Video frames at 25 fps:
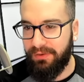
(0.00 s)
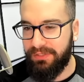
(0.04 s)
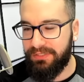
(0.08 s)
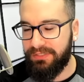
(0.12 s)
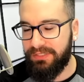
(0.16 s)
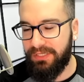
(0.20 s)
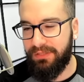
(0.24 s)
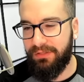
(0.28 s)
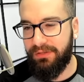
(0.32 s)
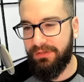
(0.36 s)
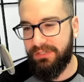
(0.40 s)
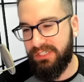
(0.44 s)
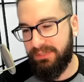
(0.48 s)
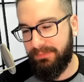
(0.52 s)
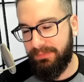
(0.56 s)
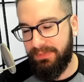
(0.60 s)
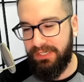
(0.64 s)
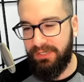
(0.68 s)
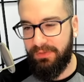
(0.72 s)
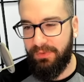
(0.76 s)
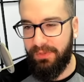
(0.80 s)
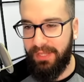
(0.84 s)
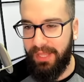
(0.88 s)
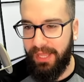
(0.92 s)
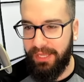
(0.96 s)
He said there should be
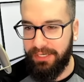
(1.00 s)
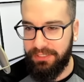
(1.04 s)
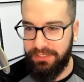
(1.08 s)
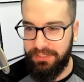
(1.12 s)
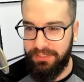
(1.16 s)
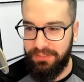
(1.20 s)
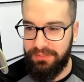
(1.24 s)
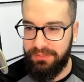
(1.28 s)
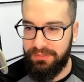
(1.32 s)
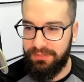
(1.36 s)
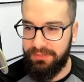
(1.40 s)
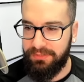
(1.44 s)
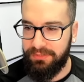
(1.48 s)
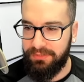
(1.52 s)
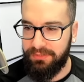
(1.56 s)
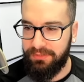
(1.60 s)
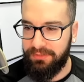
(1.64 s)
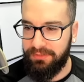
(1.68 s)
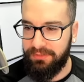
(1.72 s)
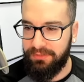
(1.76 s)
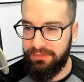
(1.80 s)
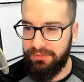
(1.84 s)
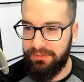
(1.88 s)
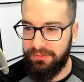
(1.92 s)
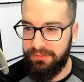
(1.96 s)
new elections.
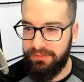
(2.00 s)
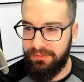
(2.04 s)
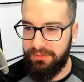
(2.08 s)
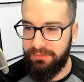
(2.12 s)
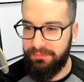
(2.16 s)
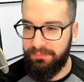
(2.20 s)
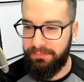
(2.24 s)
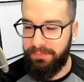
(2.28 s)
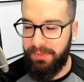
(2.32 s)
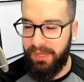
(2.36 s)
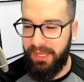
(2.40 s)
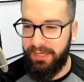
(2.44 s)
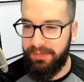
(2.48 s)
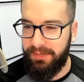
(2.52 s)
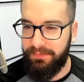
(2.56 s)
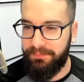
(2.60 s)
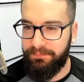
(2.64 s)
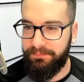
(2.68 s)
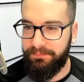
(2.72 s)
But